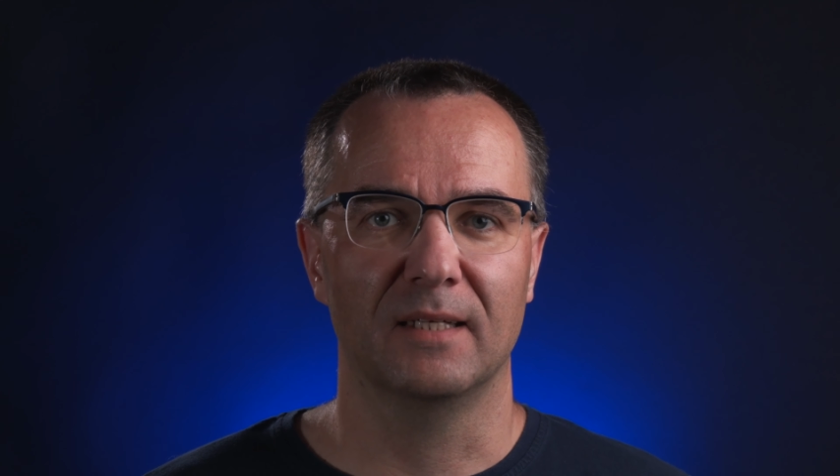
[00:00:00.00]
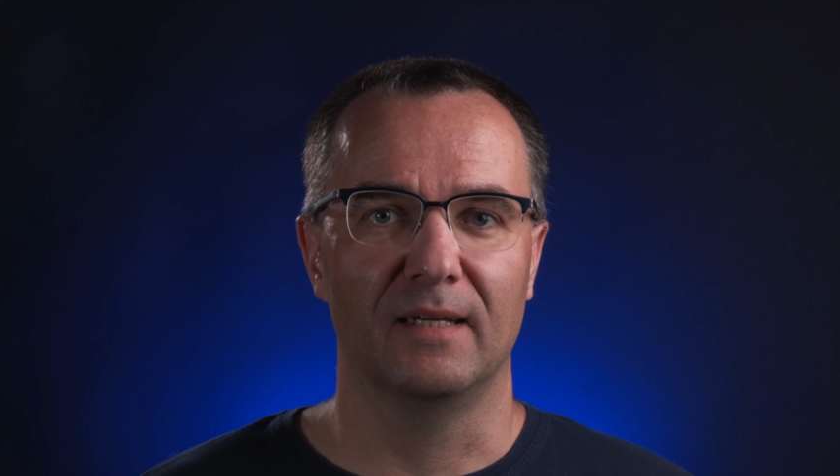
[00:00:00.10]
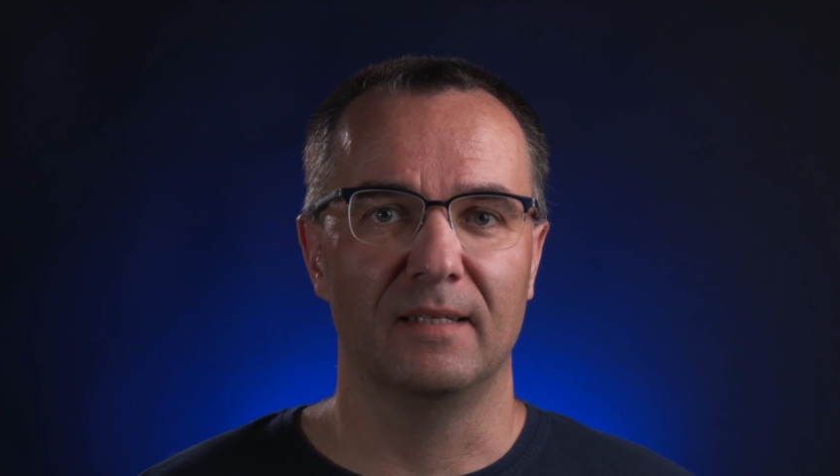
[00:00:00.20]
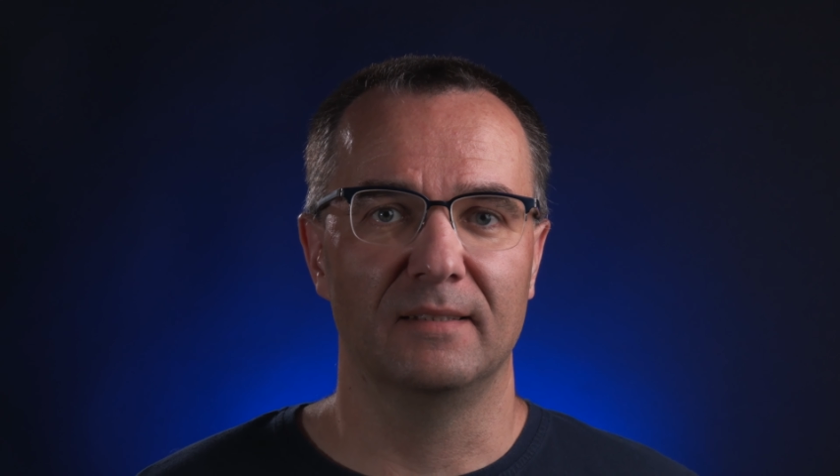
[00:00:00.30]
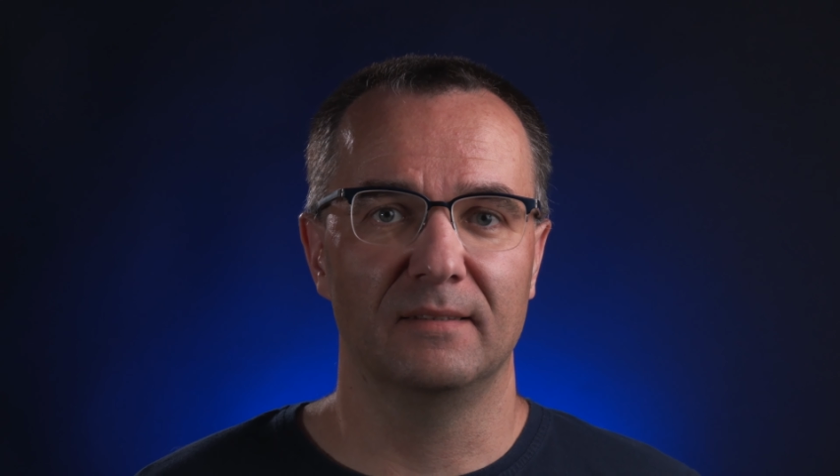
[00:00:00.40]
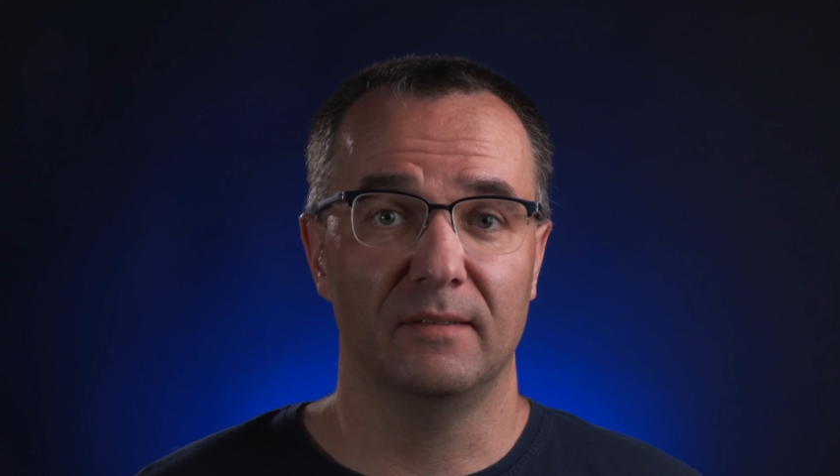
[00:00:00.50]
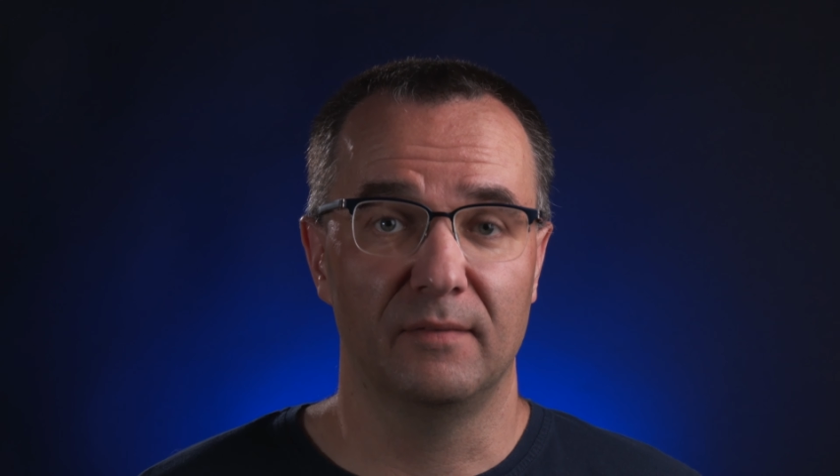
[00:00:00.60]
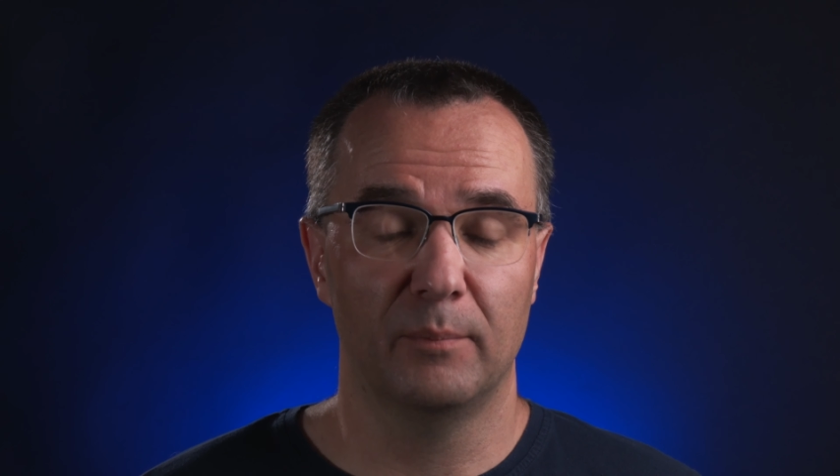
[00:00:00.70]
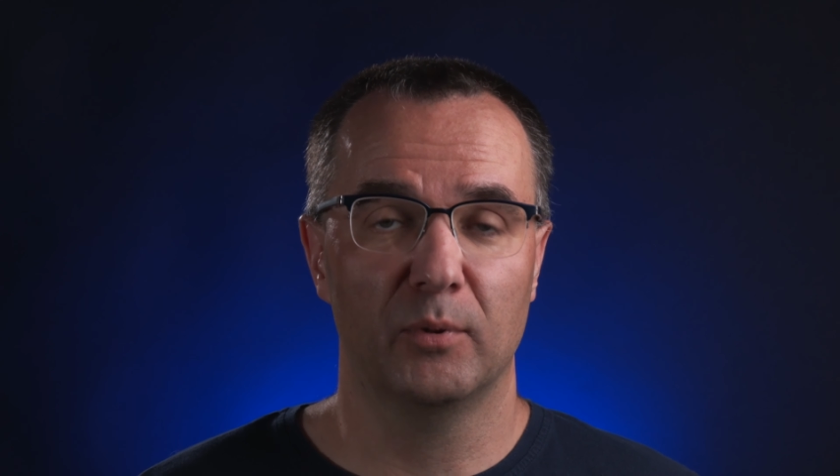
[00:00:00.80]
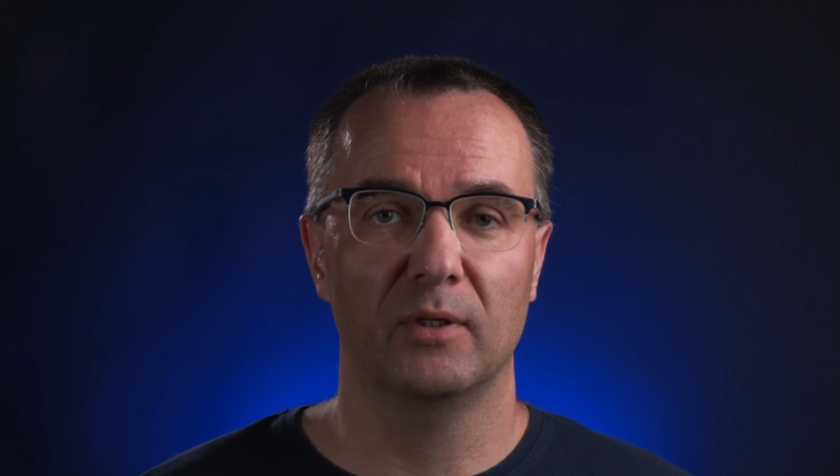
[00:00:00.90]
and
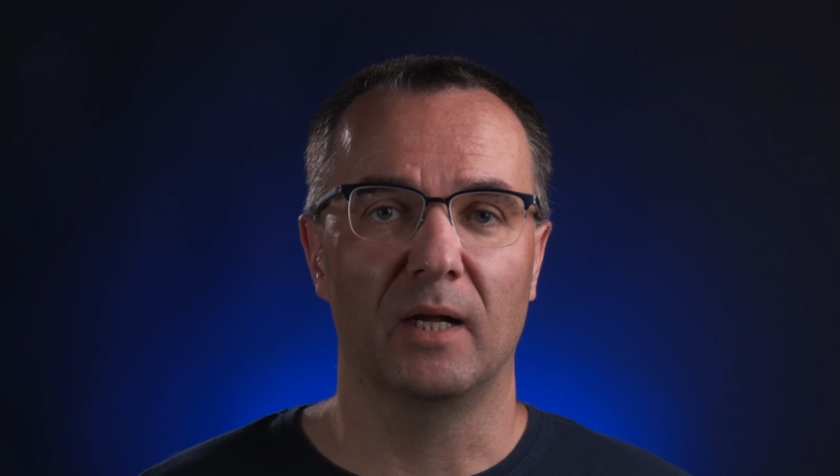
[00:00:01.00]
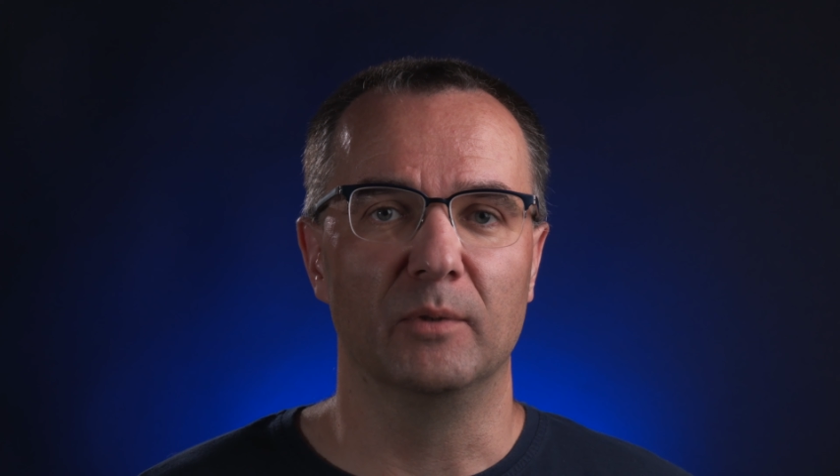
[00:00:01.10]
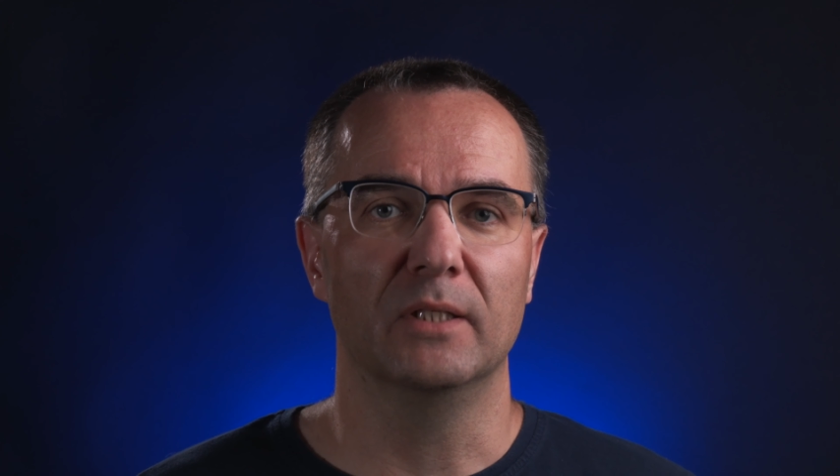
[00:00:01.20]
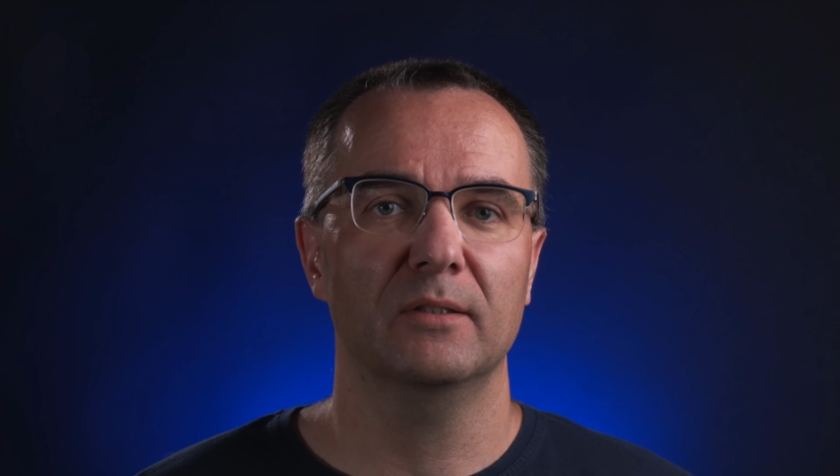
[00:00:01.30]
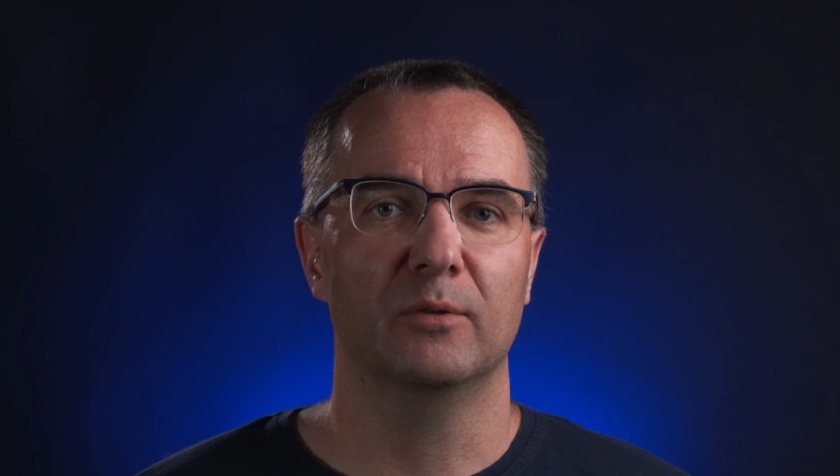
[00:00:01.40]
the programmer,